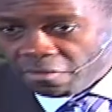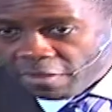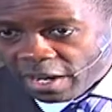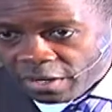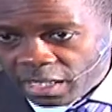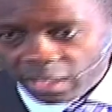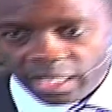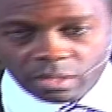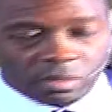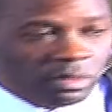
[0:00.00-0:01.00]
very
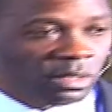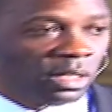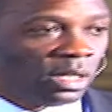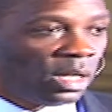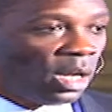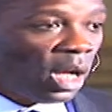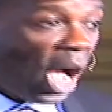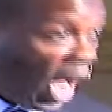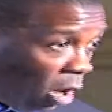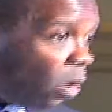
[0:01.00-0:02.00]
little.
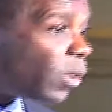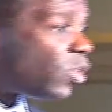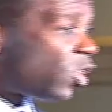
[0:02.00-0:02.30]
I always